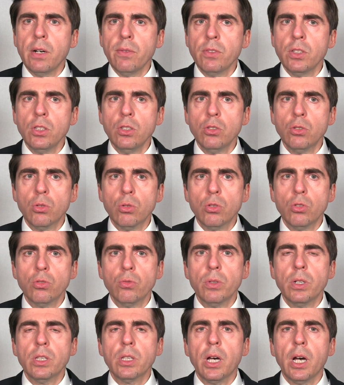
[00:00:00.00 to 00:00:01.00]
after the
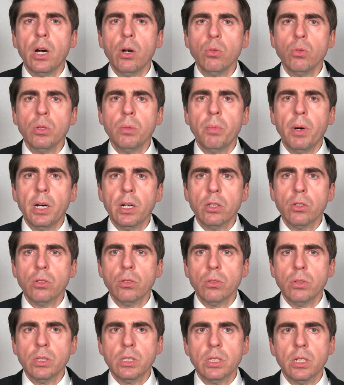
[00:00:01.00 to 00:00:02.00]
surgery on how to
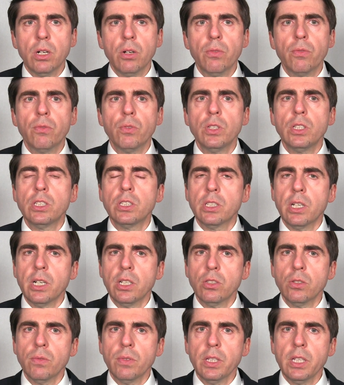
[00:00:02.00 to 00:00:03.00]
monitor yourself for the
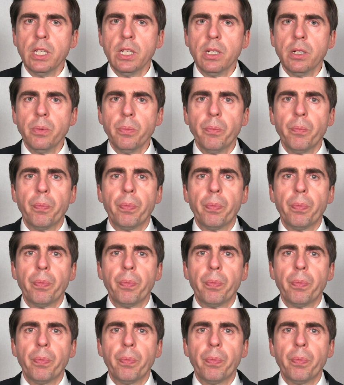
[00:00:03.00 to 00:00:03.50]
signs of leak.